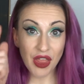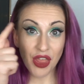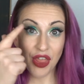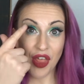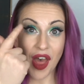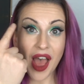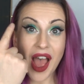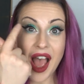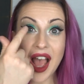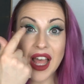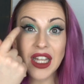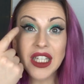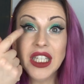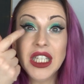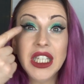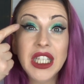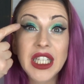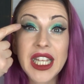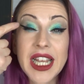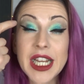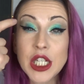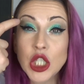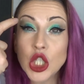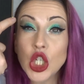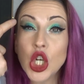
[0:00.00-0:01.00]
That
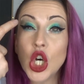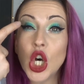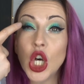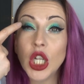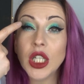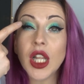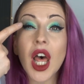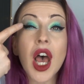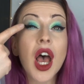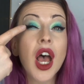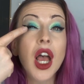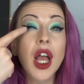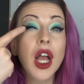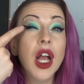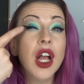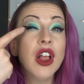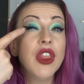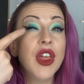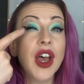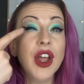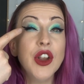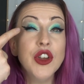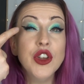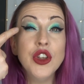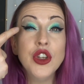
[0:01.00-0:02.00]
lid colour,
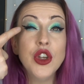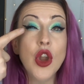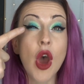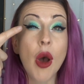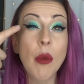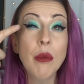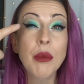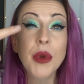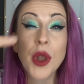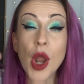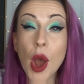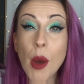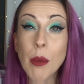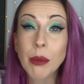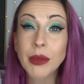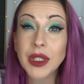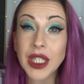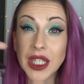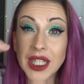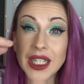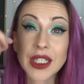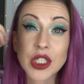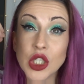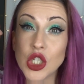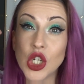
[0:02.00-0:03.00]
that Nom
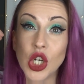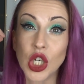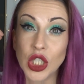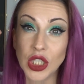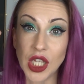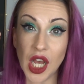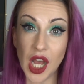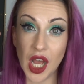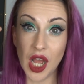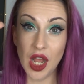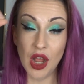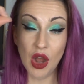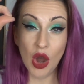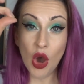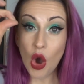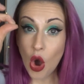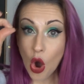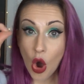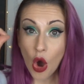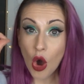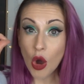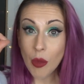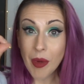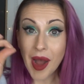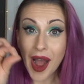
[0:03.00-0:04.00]
Nom lid colour,
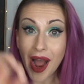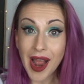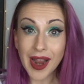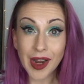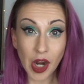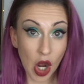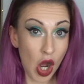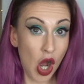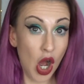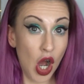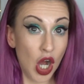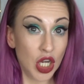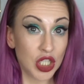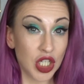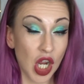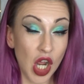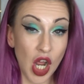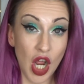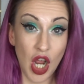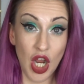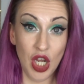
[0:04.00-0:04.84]
oh my God,